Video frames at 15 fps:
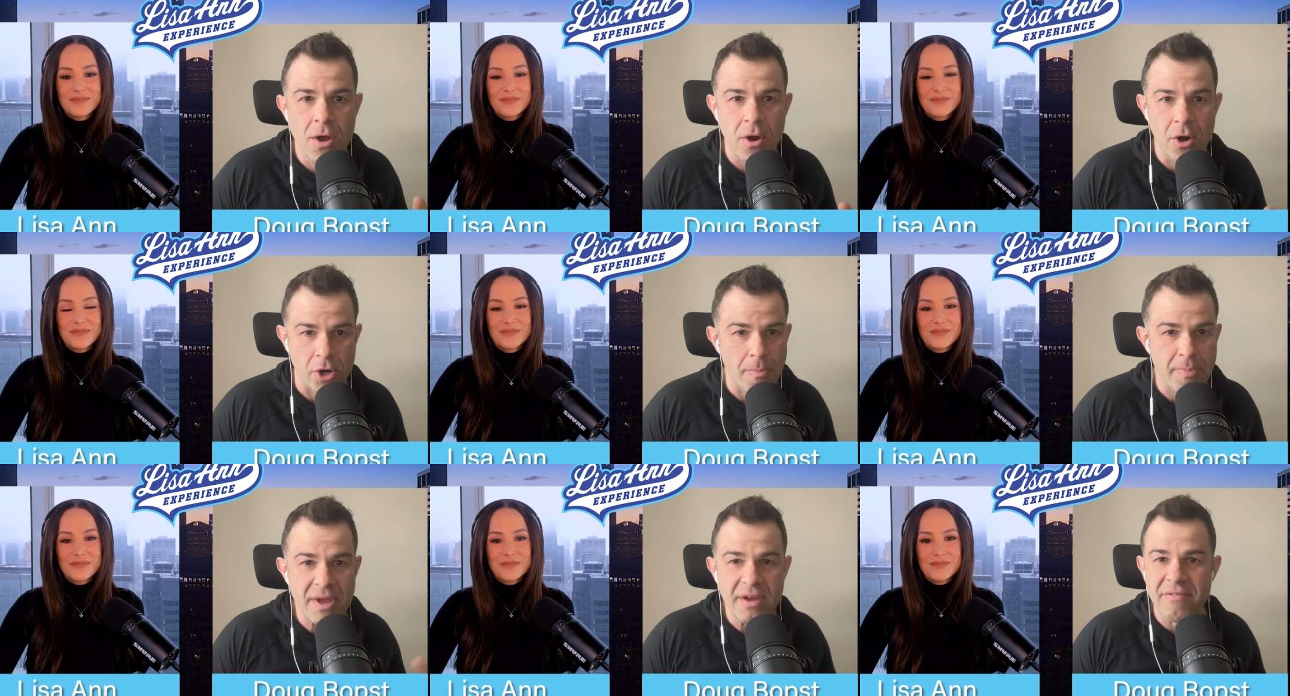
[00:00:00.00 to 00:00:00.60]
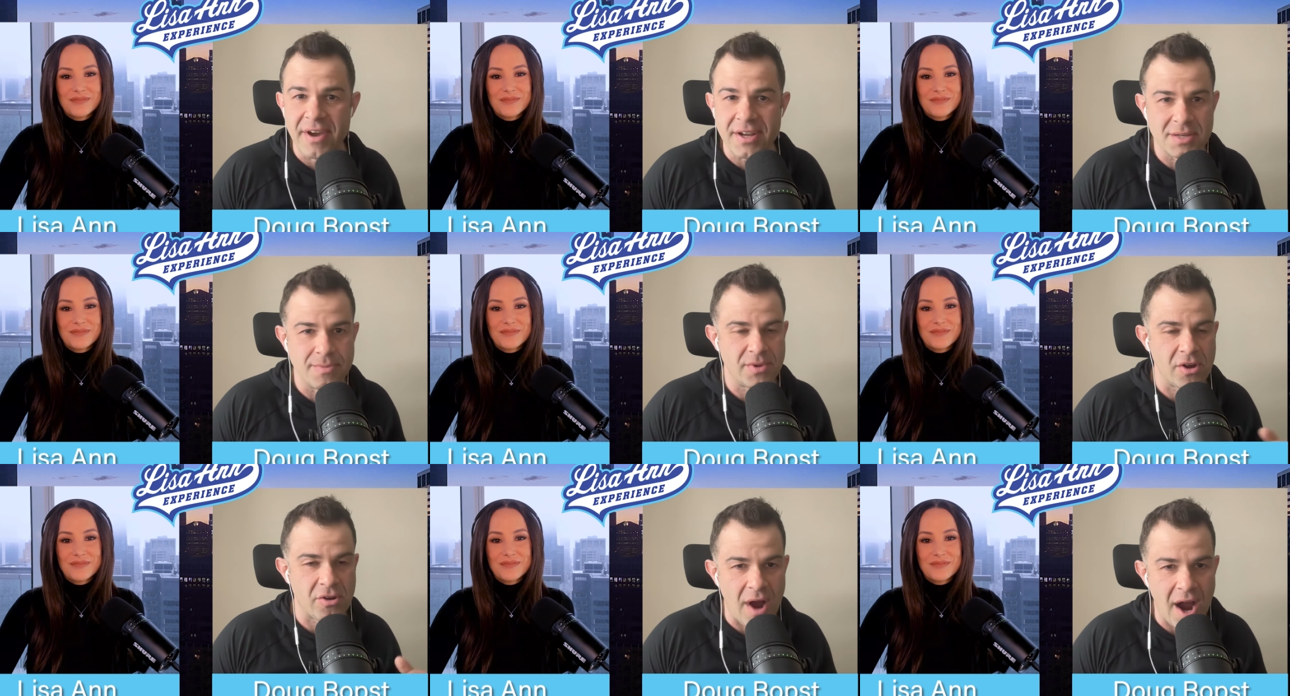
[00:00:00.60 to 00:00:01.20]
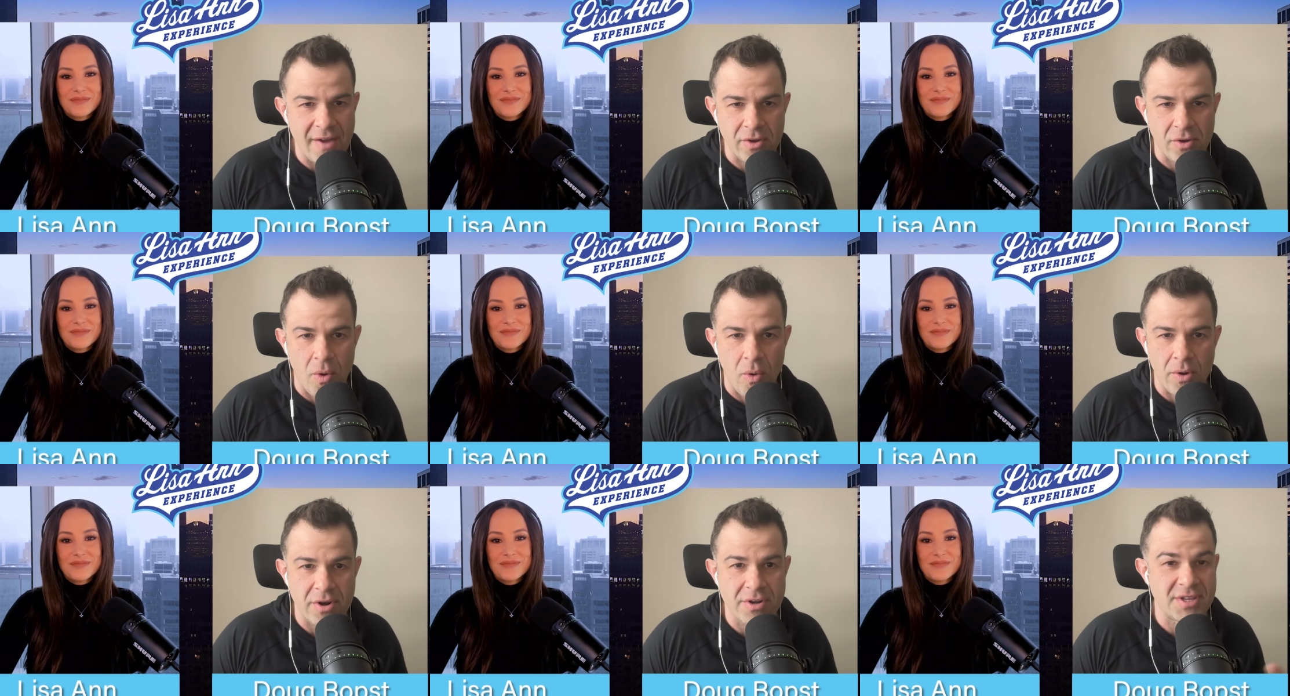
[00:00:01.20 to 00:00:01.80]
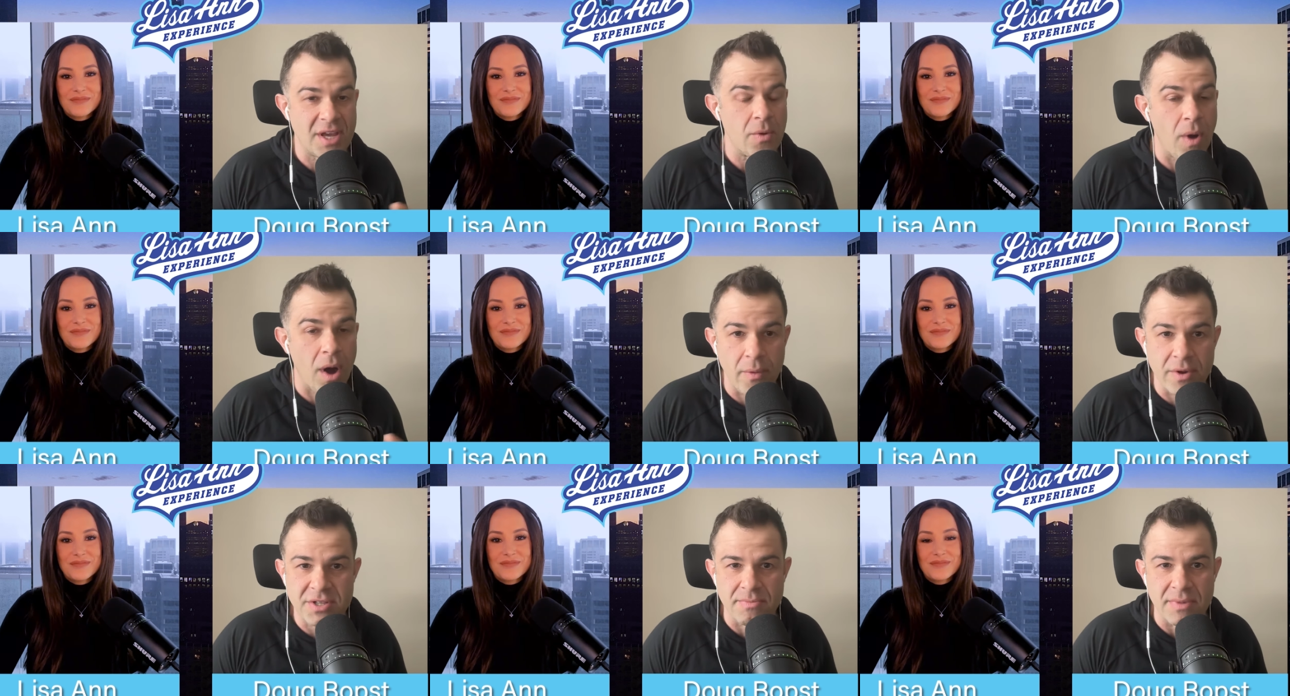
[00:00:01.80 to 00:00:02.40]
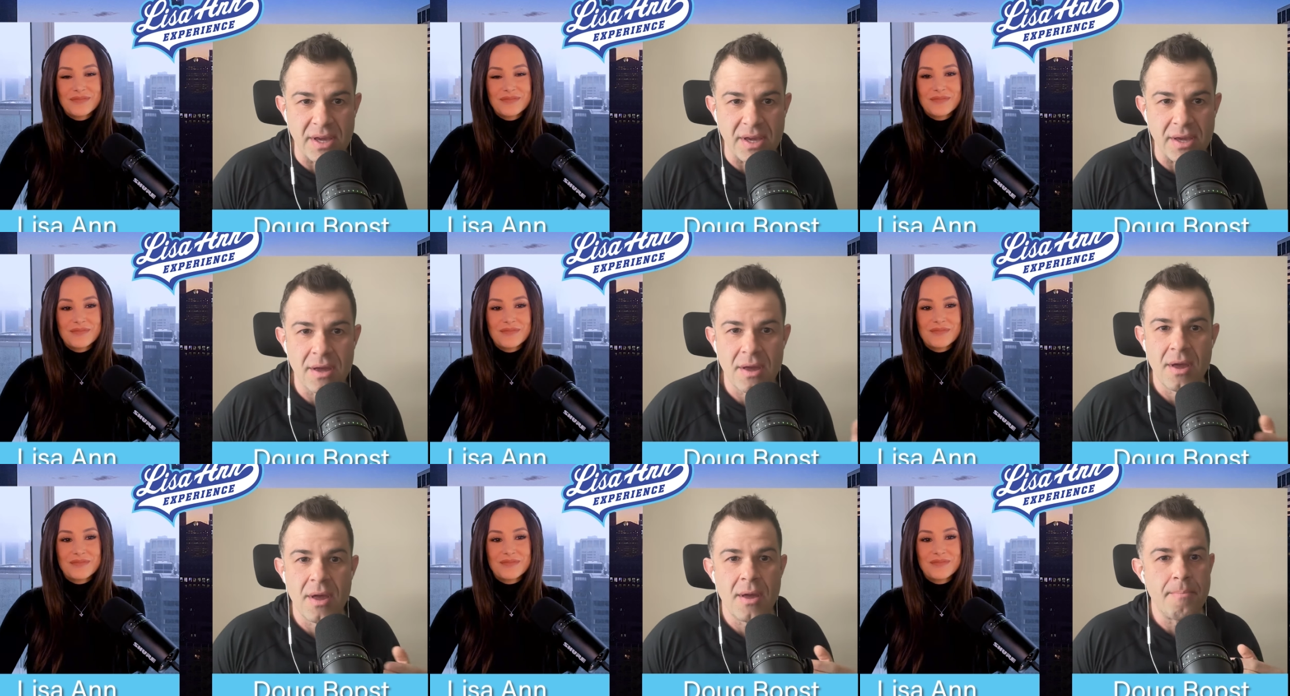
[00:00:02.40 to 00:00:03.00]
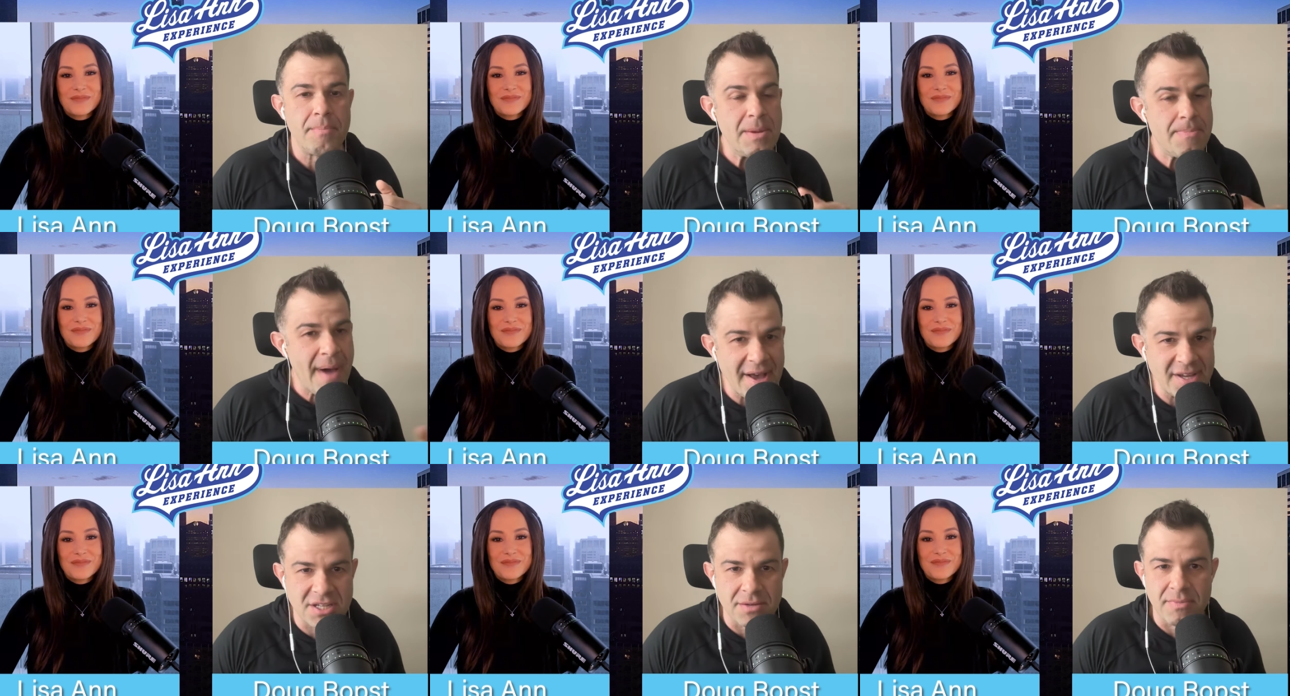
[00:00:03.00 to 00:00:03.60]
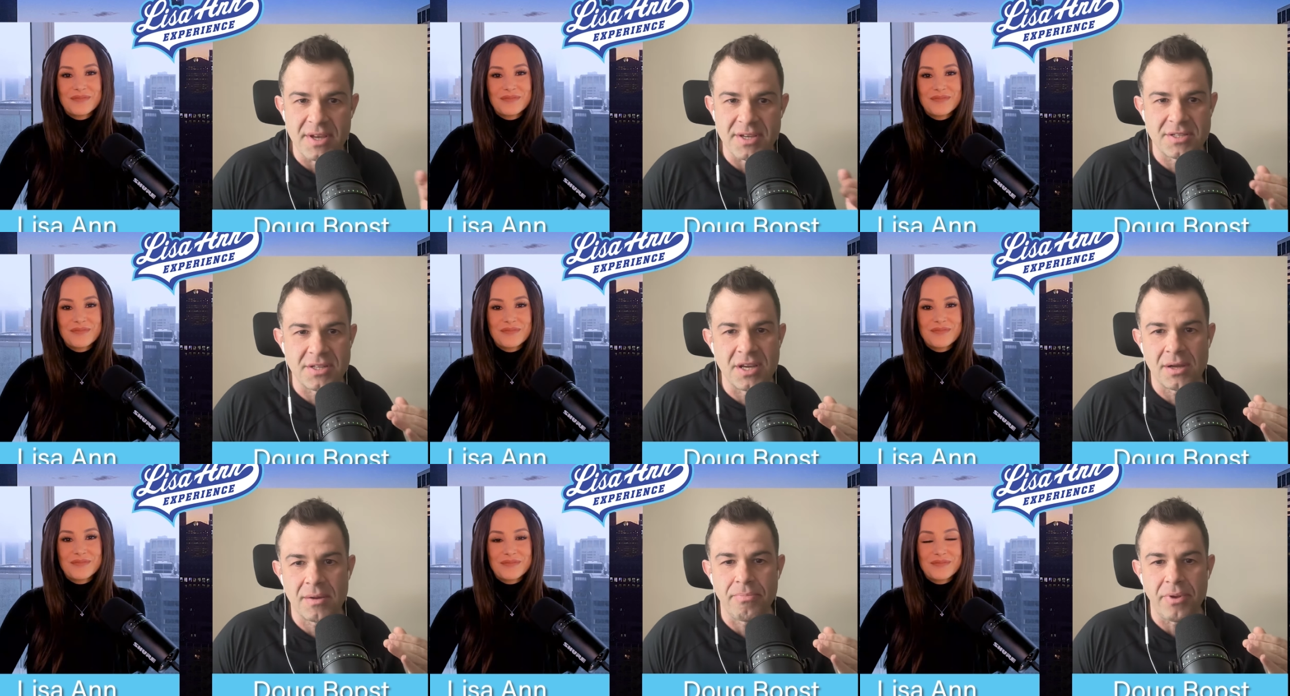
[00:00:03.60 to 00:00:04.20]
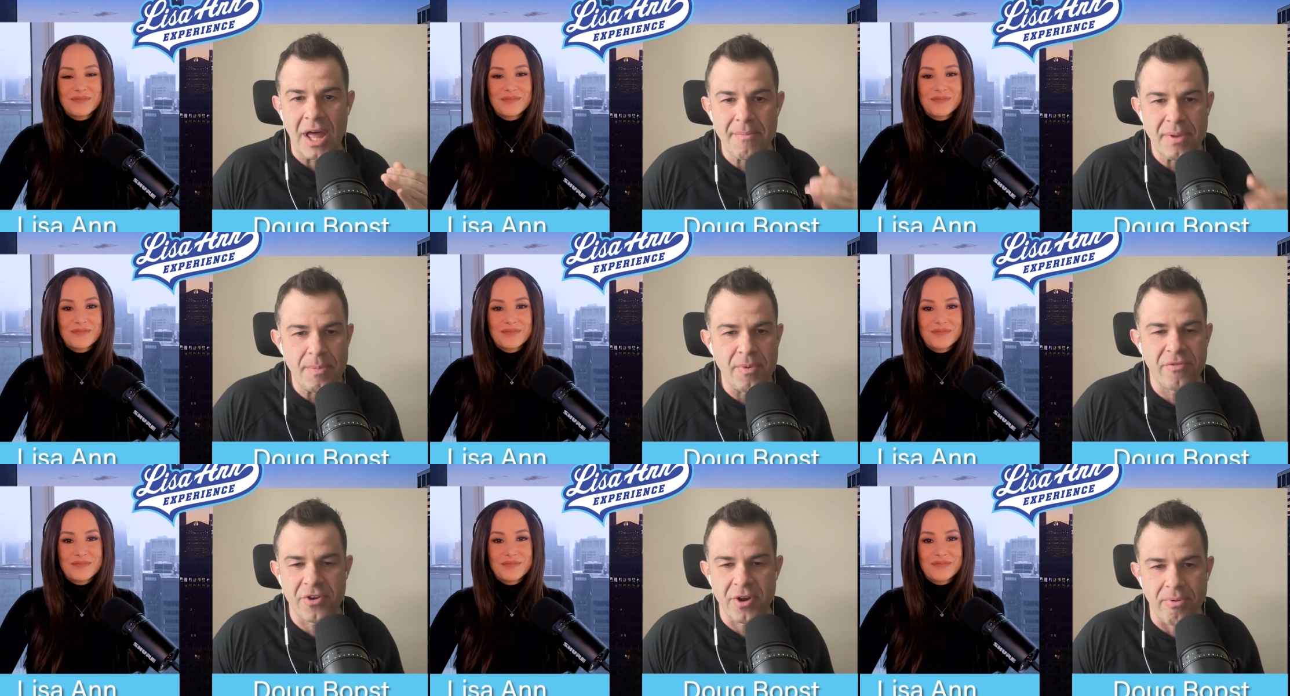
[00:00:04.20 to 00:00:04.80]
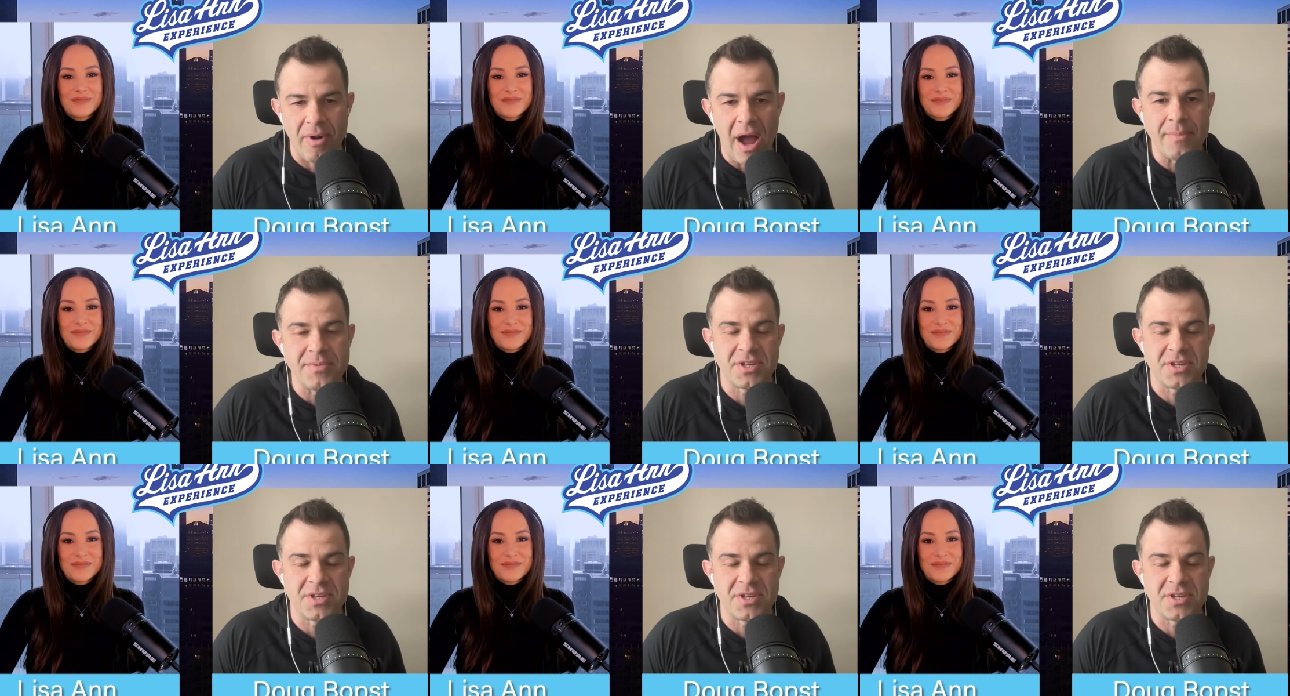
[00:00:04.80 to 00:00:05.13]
Speaker 1: or go be a victim and go cry in the corner, say, woe is me, be pessimistic, blame people for your problems.